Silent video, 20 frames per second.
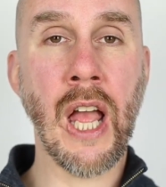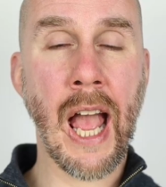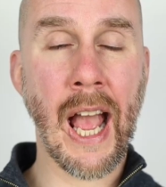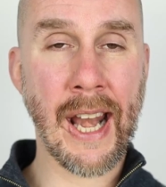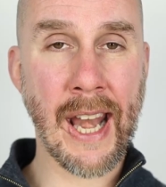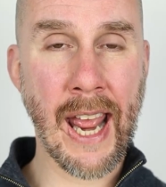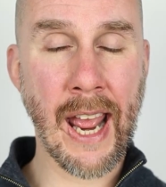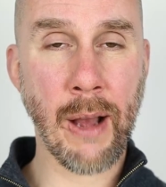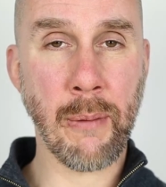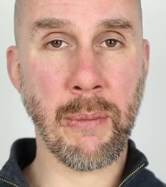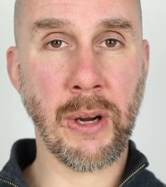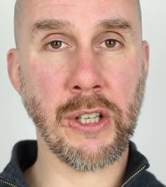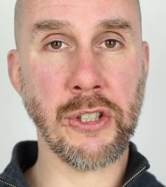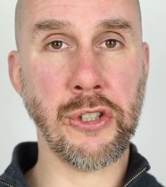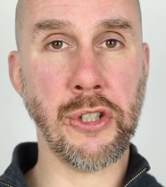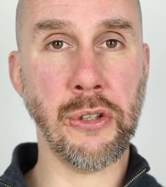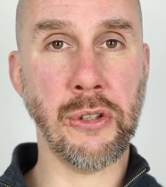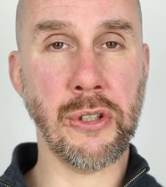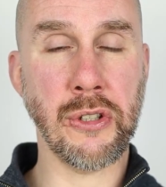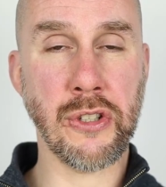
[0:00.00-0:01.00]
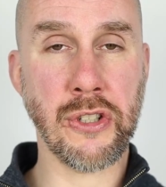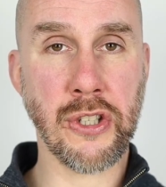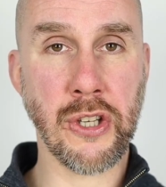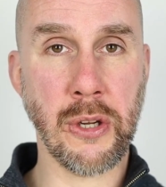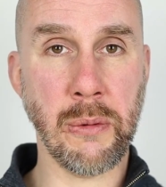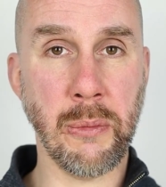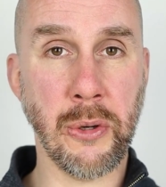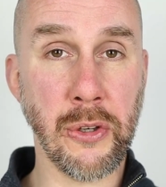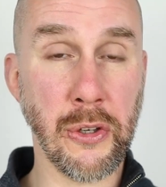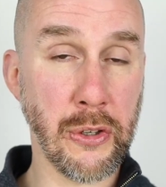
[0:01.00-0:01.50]
and how much you
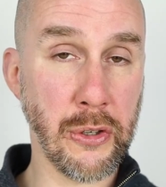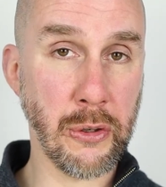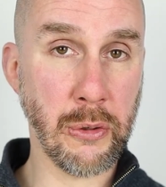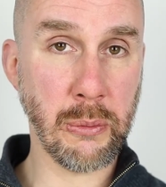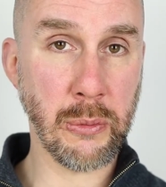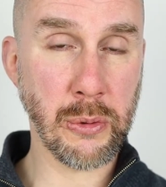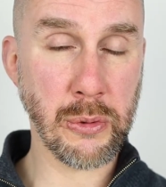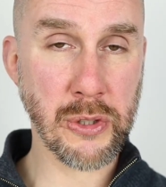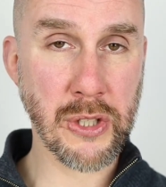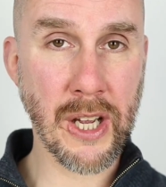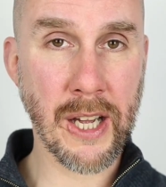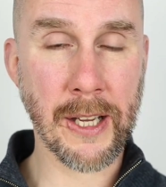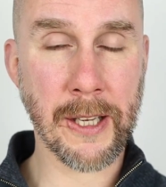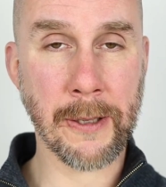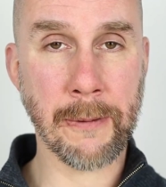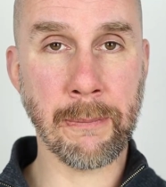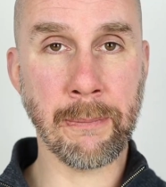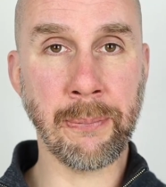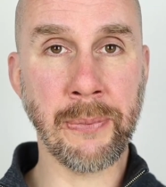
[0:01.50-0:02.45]
consume on a normal day.